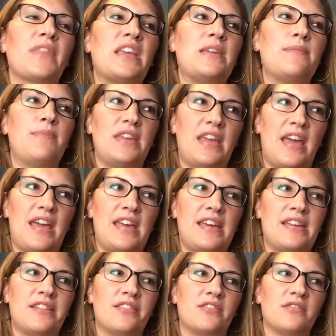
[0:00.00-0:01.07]

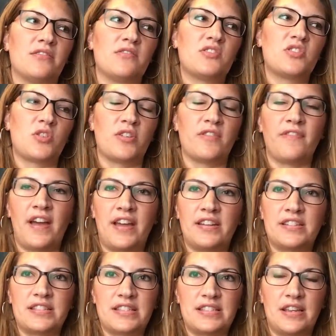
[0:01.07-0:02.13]
EPA certified as a